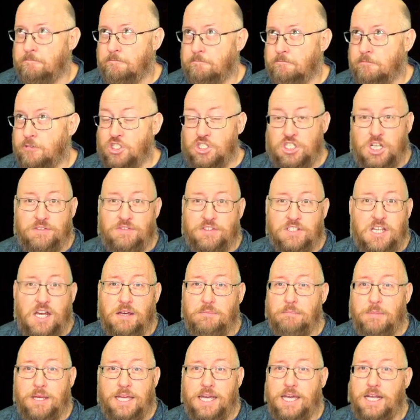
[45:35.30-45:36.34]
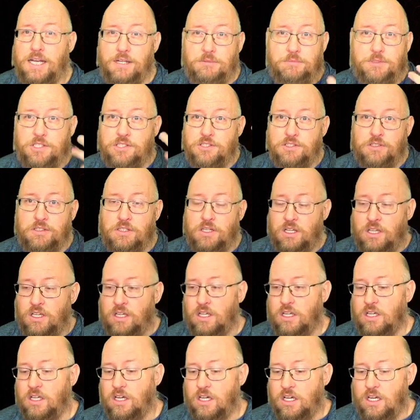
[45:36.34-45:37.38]
Just off the top of my head,
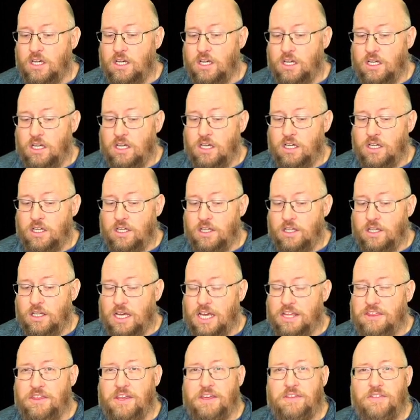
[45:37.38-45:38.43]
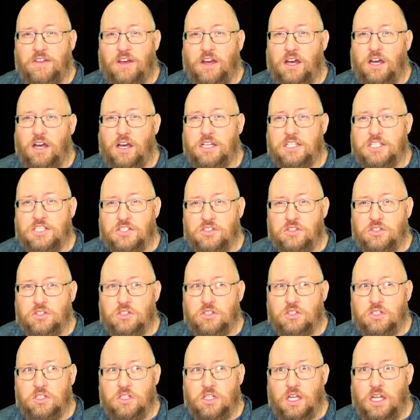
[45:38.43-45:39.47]
I think the
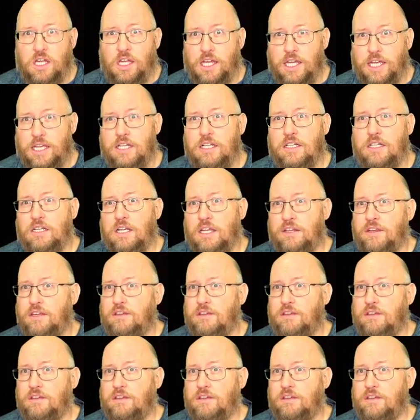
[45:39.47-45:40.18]
Hustle line